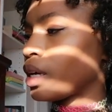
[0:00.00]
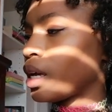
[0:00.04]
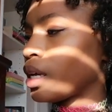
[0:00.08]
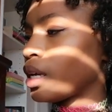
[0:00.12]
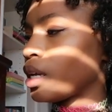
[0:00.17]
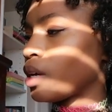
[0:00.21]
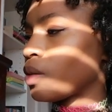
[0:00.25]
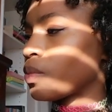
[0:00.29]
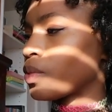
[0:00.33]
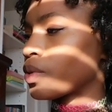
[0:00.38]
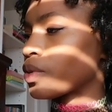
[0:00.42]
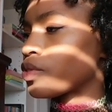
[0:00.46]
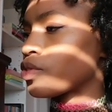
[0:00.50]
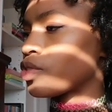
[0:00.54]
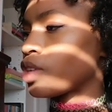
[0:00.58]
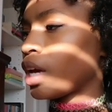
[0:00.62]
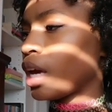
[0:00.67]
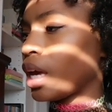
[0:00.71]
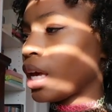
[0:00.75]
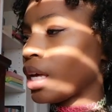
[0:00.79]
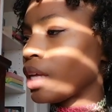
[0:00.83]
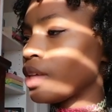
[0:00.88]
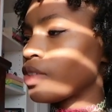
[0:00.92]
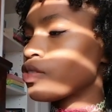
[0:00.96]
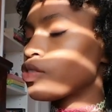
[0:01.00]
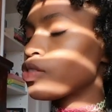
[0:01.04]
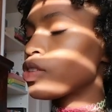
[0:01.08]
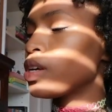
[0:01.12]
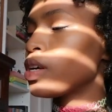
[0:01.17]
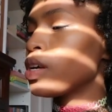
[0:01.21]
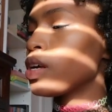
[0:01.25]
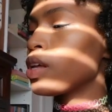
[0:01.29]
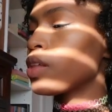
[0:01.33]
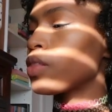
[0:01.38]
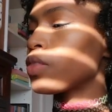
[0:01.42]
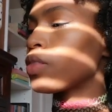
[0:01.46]
and it will change,
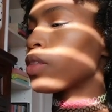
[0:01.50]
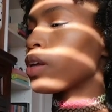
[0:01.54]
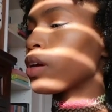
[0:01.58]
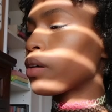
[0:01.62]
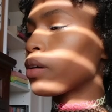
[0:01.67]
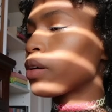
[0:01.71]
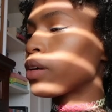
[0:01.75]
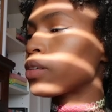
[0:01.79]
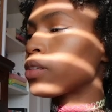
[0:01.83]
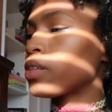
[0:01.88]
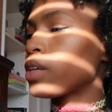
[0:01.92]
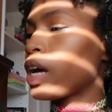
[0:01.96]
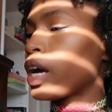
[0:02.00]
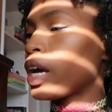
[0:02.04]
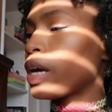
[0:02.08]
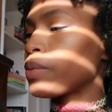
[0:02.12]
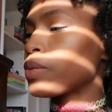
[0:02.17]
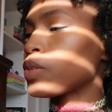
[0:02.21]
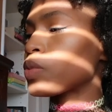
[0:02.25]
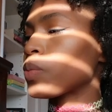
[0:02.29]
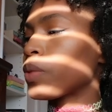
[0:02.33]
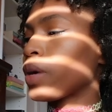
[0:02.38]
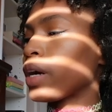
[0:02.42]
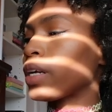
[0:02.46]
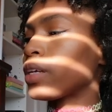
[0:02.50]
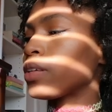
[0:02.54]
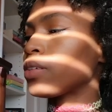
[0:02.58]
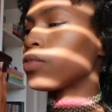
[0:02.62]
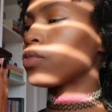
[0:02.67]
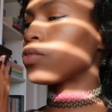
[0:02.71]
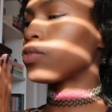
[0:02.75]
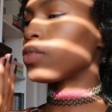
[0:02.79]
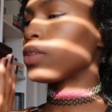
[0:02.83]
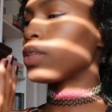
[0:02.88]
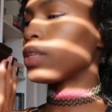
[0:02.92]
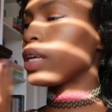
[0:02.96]
there are times where
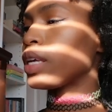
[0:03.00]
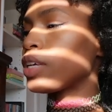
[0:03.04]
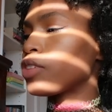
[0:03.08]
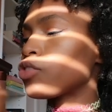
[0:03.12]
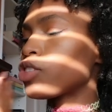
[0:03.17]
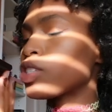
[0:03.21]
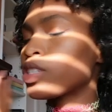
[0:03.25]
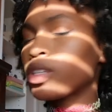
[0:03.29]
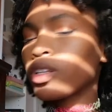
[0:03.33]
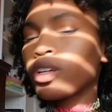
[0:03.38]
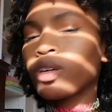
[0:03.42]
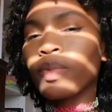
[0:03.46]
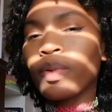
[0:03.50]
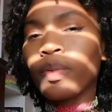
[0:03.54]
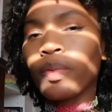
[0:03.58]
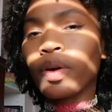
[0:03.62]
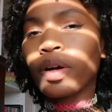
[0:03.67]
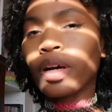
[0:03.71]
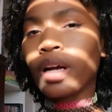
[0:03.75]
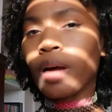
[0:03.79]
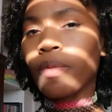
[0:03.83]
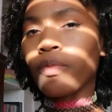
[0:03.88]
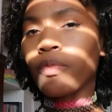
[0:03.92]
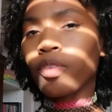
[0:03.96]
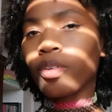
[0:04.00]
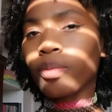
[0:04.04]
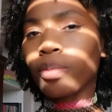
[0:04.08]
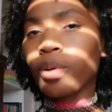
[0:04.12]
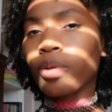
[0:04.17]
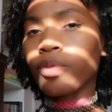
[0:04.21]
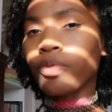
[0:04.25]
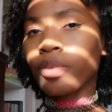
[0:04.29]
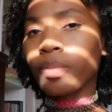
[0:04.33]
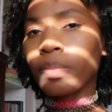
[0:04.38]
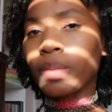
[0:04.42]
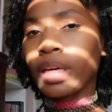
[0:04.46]
it's just a little bit more
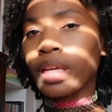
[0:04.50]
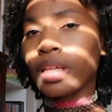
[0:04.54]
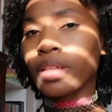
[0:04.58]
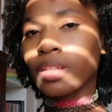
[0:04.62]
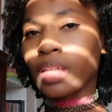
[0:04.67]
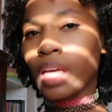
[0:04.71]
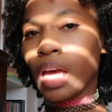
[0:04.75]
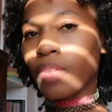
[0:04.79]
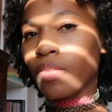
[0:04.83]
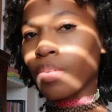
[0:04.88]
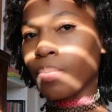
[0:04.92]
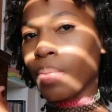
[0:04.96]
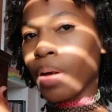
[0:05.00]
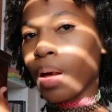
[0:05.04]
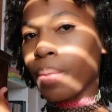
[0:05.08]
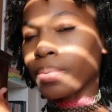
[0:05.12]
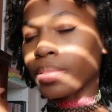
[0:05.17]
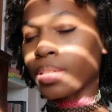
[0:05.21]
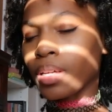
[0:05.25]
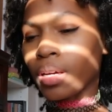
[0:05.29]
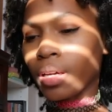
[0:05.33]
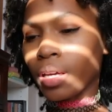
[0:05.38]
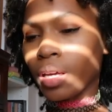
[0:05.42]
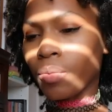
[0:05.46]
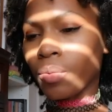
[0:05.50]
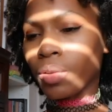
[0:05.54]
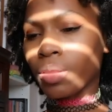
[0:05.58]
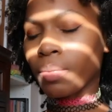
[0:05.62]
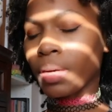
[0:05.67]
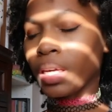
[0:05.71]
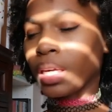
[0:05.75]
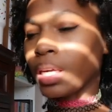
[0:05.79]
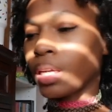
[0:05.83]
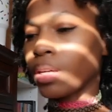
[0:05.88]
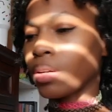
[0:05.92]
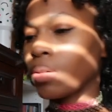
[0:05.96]
comfortable for me to have a pop socket with
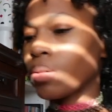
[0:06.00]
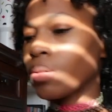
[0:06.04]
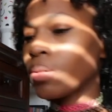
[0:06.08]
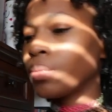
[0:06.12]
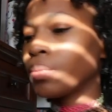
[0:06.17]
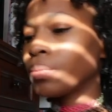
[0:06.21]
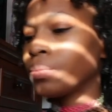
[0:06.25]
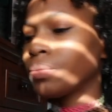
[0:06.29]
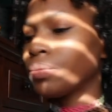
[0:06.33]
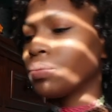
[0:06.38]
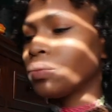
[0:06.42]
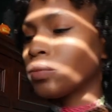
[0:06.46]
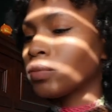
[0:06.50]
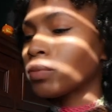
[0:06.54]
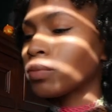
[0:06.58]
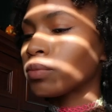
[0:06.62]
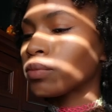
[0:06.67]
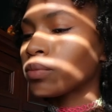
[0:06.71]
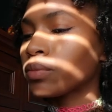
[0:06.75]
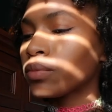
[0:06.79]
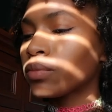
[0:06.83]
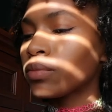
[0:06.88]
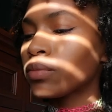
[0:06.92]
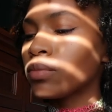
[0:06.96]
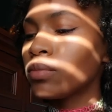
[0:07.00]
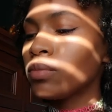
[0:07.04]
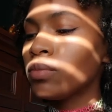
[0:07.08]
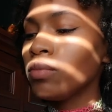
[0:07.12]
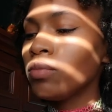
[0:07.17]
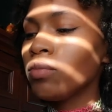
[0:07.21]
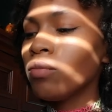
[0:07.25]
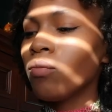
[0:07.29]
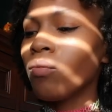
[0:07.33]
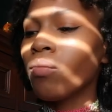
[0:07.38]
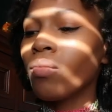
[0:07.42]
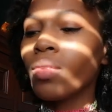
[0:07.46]
my Kindle.
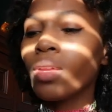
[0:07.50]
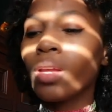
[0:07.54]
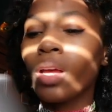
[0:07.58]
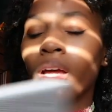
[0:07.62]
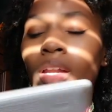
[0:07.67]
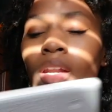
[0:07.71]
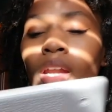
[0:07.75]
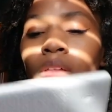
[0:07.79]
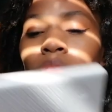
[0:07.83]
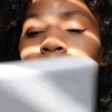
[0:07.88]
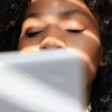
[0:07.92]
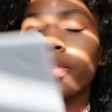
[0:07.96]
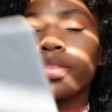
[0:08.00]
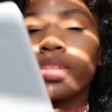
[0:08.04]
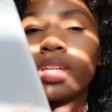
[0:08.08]
Another